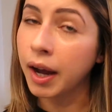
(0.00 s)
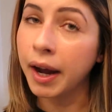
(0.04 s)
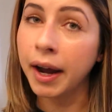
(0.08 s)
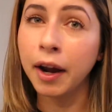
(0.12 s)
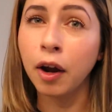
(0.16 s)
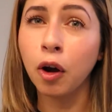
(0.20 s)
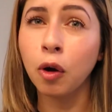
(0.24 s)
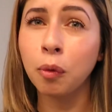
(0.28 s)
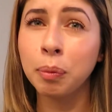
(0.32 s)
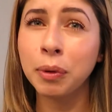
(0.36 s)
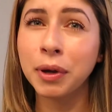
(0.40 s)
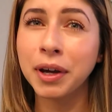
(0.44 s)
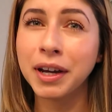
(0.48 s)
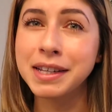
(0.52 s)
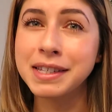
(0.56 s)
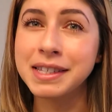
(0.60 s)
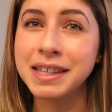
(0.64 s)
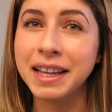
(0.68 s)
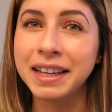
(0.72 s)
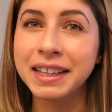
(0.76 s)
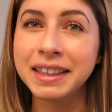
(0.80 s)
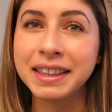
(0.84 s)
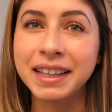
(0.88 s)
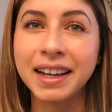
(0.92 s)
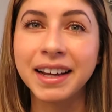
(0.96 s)
I hope you guys
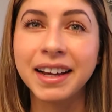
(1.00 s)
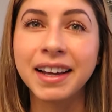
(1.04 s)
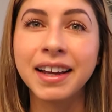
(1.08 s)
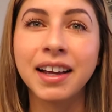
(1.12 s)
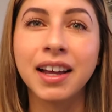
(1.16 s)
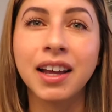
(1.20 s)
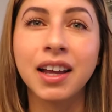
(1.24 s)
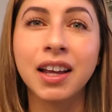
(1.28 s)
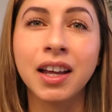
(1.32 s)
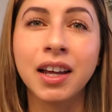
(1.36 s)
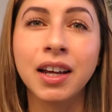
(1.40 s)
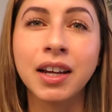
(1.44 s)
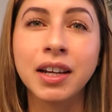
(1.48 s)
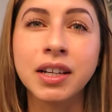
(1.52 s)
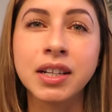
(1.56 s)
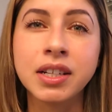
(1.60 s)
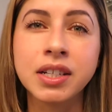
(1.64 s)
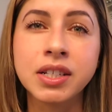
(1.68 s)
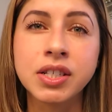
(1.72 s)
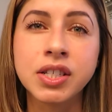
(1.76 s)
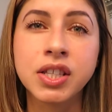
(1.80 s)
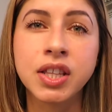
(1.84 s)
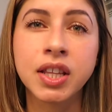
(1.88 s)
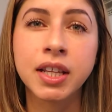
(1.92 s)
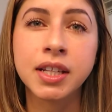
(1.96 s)
like that.
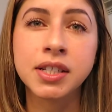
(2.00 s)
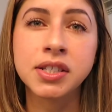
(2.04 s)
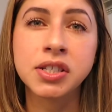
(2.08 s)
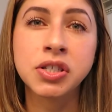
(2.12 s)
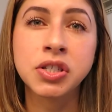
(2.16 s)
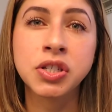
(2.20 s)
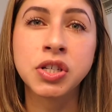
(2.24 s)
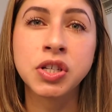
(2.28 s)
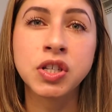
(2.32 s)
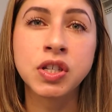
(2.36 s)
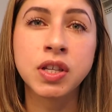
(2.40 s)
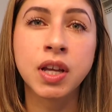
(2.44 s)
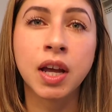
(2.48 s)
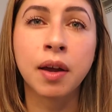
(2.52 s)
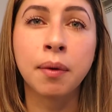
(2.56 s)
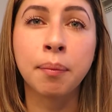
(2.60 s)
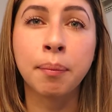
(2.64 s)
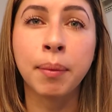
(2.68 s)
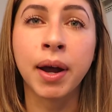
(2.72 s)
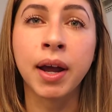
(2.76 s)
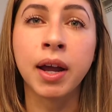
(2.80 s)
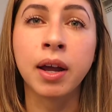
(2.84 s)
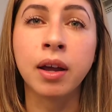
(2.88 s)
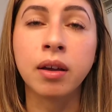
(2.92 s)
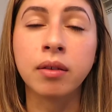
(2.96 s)
And this is just like
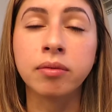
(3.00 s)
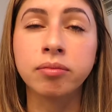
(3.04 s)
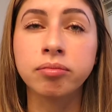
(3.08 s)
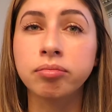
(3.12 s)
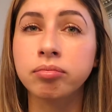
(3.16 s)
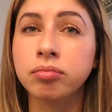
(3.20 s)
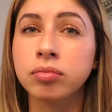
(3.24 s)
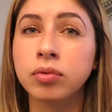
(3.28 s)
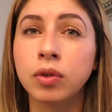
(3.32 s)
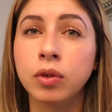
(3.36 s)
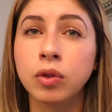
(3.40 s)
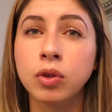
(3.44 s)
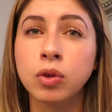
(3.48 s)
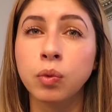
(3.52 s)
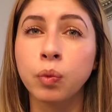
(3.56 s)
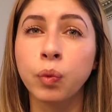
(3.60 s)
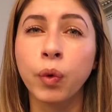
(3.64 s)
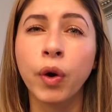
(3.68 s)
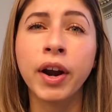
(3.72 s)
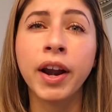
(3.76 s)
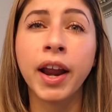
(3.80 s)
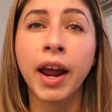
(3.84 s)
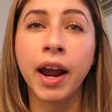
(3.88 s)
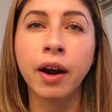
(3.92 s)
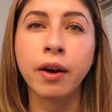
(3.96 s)
my
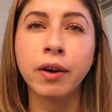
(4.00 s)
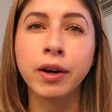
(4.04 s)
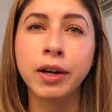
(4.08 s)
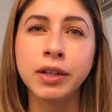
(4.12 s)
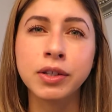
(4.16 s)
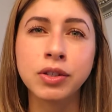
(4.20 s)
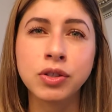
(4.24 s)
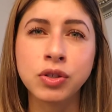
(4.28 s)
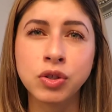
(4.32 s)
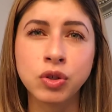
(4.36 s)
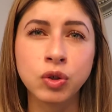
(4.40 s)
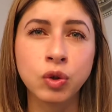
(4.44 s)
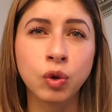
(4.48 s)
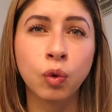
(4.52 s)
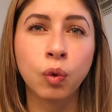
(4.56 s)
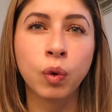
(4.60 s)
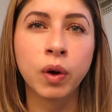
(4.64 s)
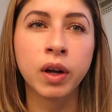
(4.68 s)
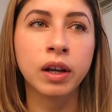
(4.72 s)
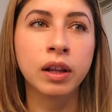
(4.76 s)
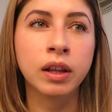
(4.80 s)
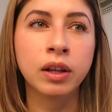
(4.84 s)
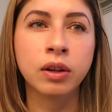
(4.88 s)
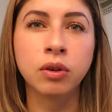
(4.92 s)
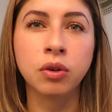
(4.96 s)
run errands, do
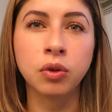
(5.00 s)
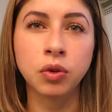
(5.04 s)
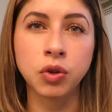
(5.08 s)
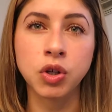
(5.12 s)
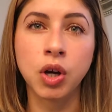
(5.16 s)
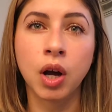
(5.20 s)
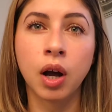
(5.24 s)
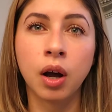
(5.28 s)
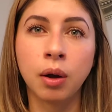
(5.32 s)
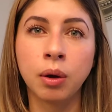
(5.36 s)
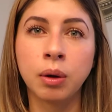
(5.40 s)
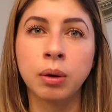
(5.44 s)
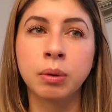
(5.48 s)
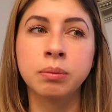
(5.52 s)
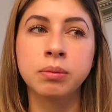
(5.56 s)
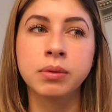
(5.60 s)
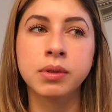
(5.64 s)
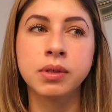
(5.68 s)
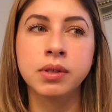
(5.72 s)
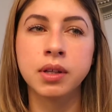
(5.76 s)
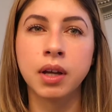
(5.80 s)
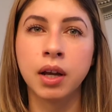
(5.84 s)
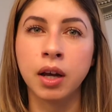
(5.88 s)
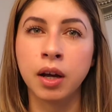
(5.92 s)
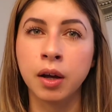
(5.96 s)
quick little
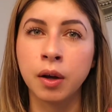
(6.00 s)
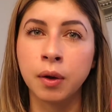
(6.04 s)
jobs.